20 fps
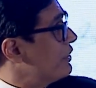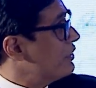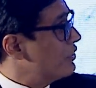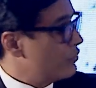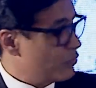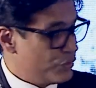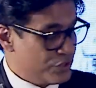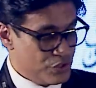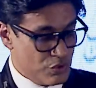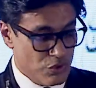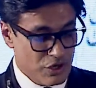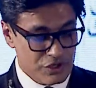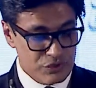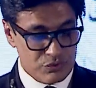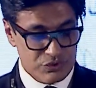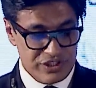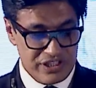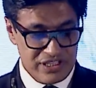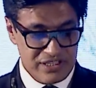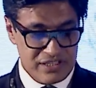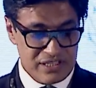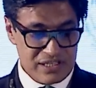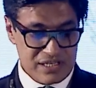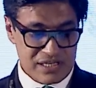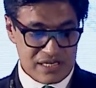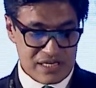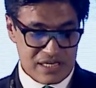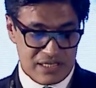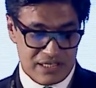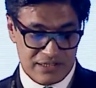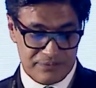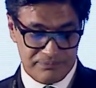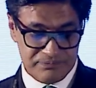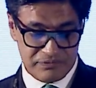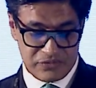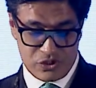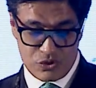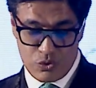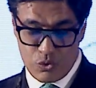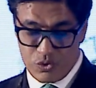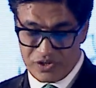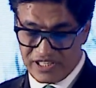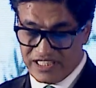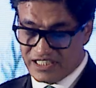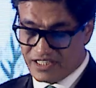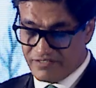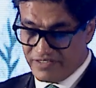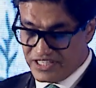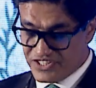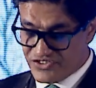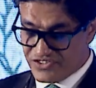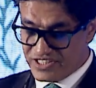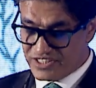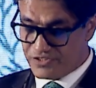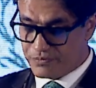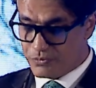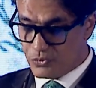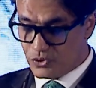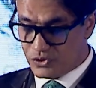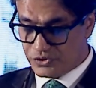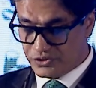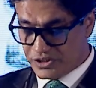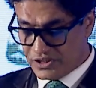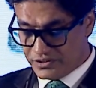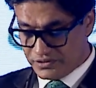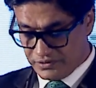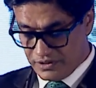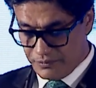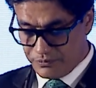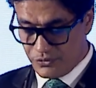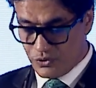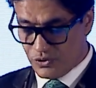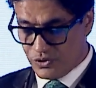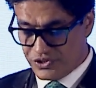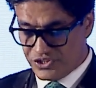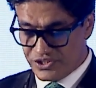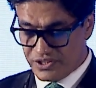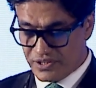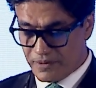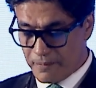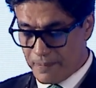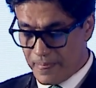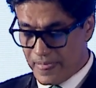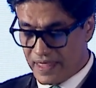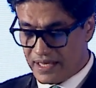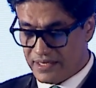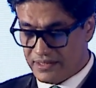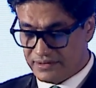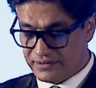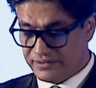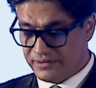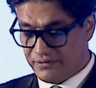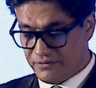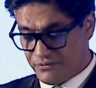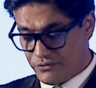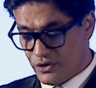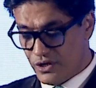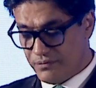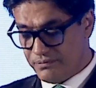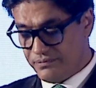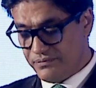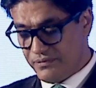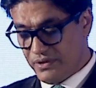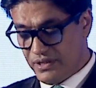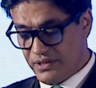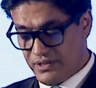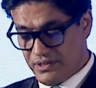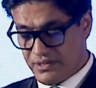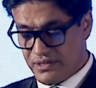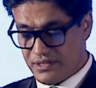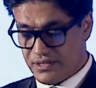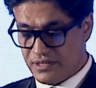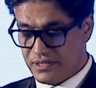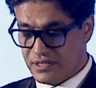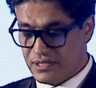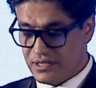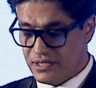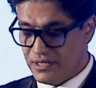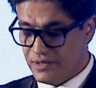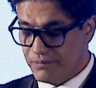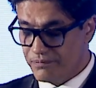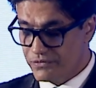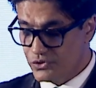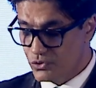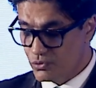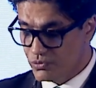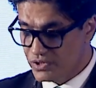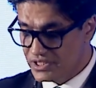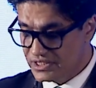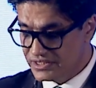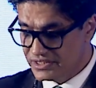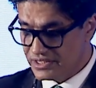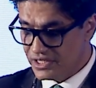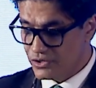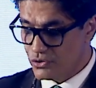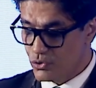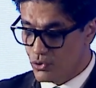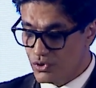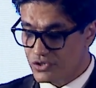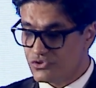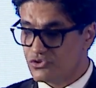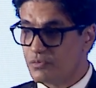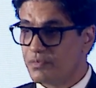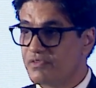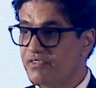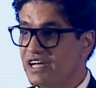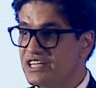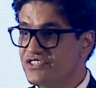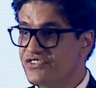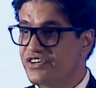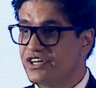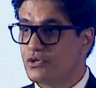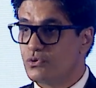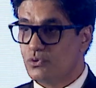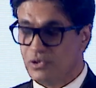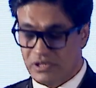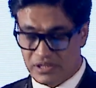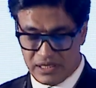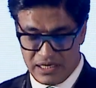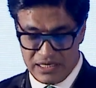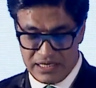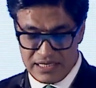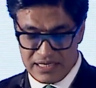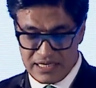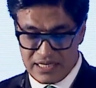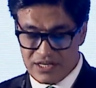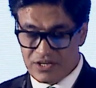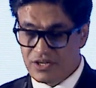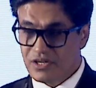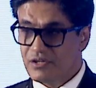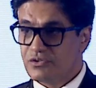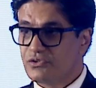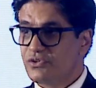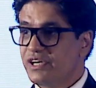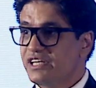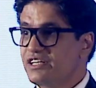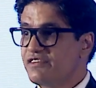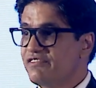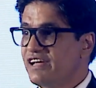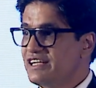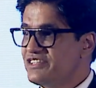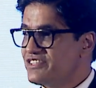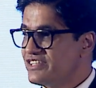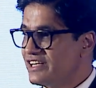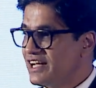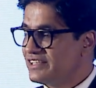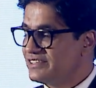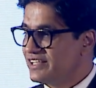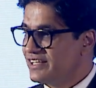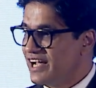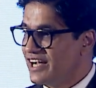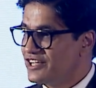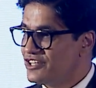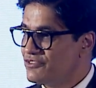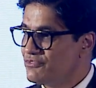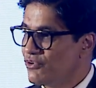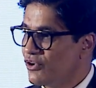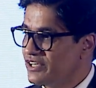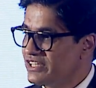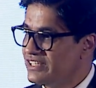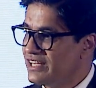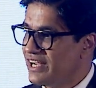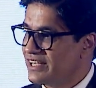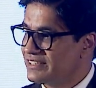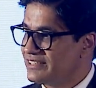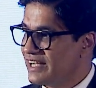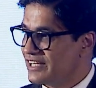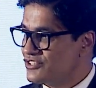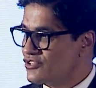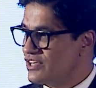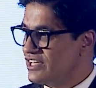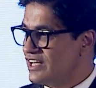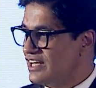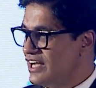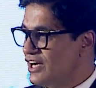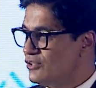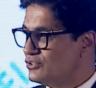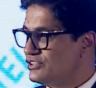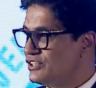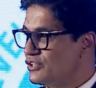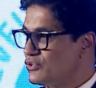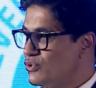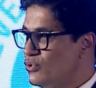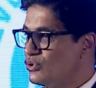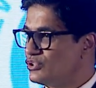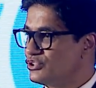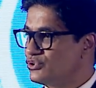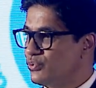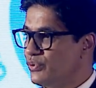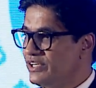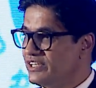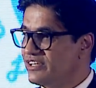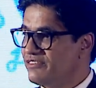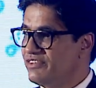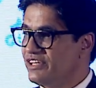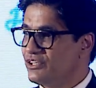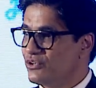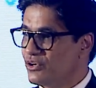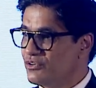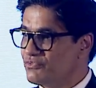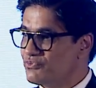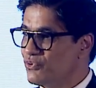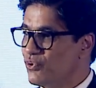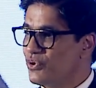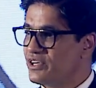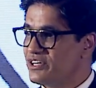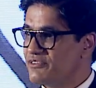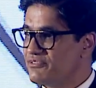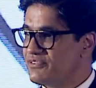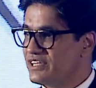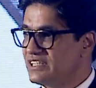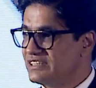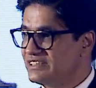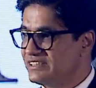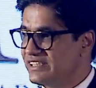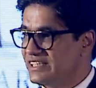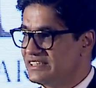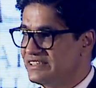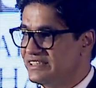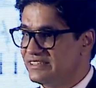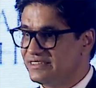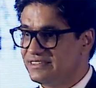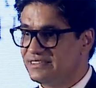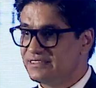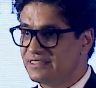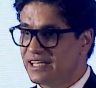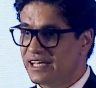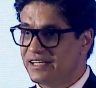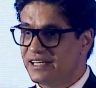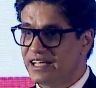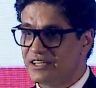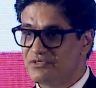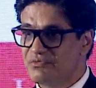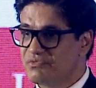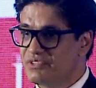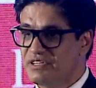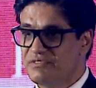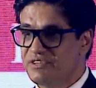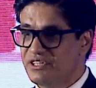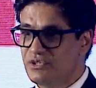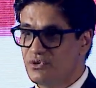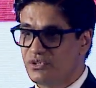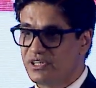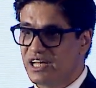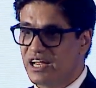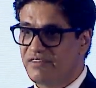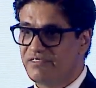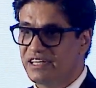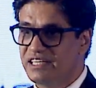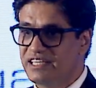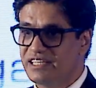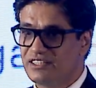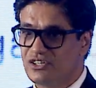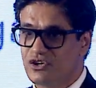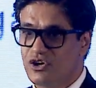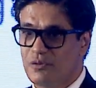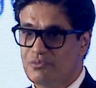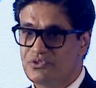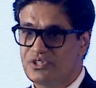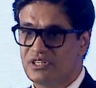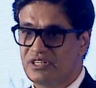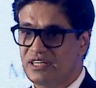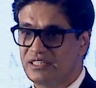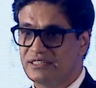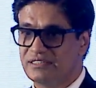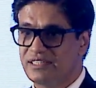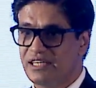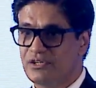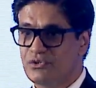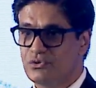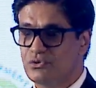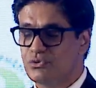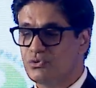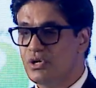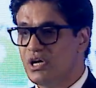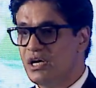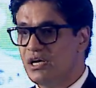Going on to the court interventionist approach from towards a court supervisory role. So intervention at the 1940 Act actually allows the courts to intervene on 4 different stages, and actually we don't have any other option rather than to